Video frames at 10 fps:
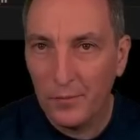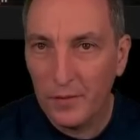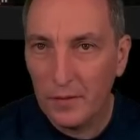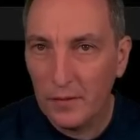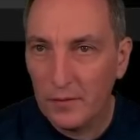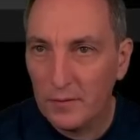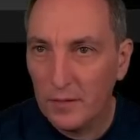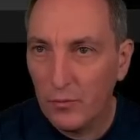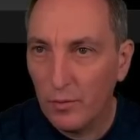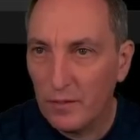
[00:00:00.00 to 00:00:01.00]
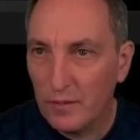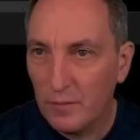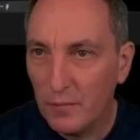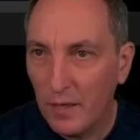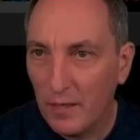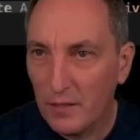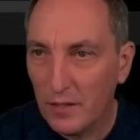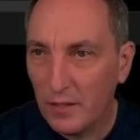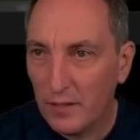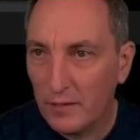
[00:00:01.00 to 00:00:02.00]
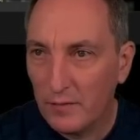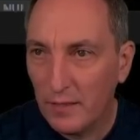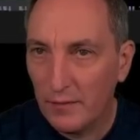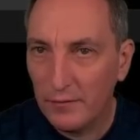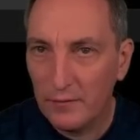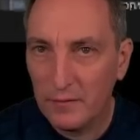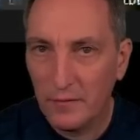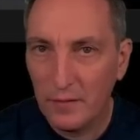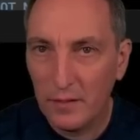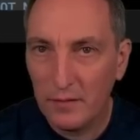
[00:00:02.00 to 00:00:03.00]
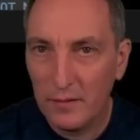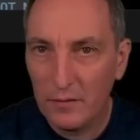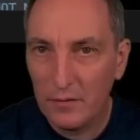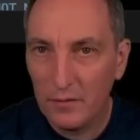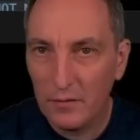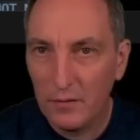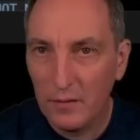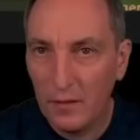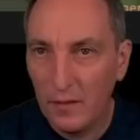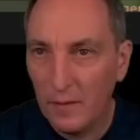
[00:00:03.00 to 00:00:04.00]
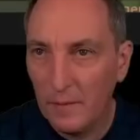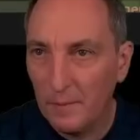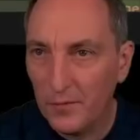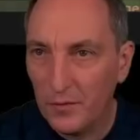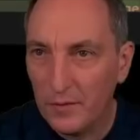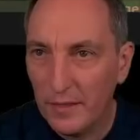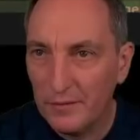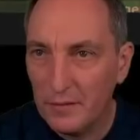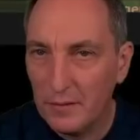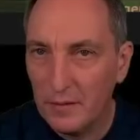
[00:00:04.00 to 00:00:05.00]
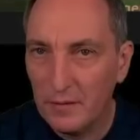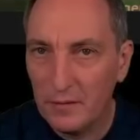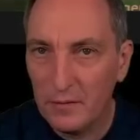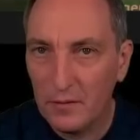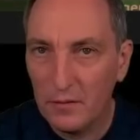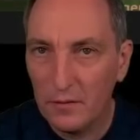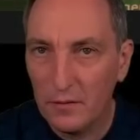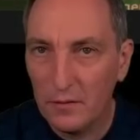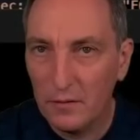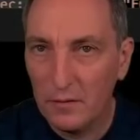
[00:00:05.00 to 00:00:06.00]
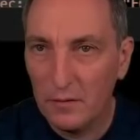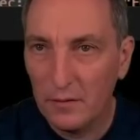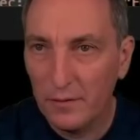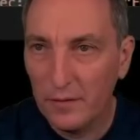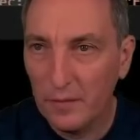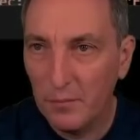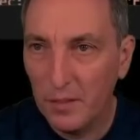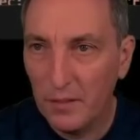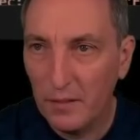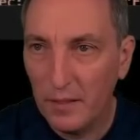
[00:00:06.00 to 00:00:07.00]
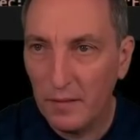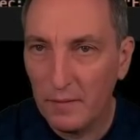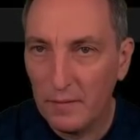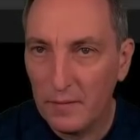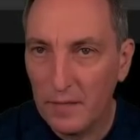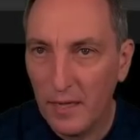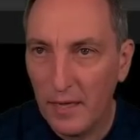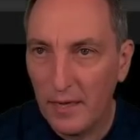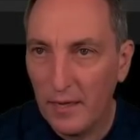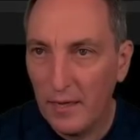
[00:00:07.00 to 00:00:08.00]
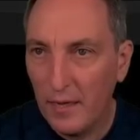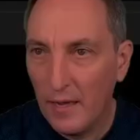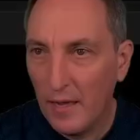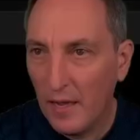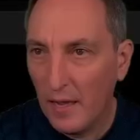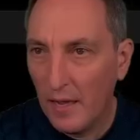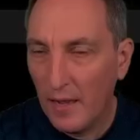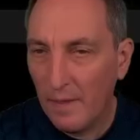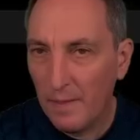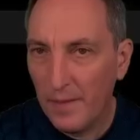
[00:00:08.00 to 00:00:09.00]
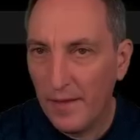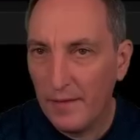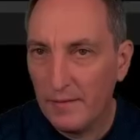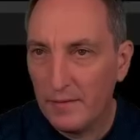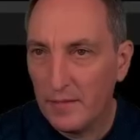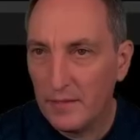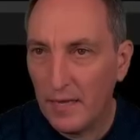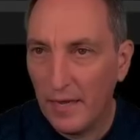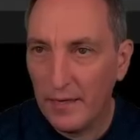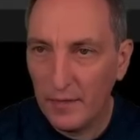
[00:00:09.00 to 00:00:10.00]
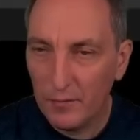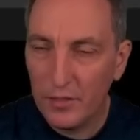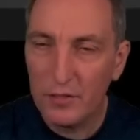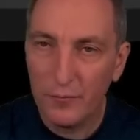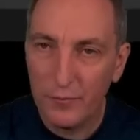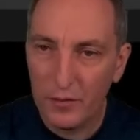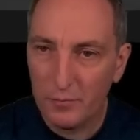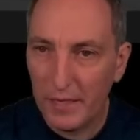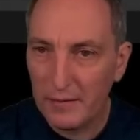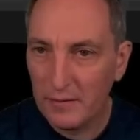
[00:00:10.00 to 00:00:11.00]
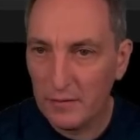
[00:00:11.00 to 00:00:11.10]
The SQL schema, checking his stuff and say, okay, that's good. The dev seed is good. The DB, yeah, this guy. And then this guy here, which is the first pass.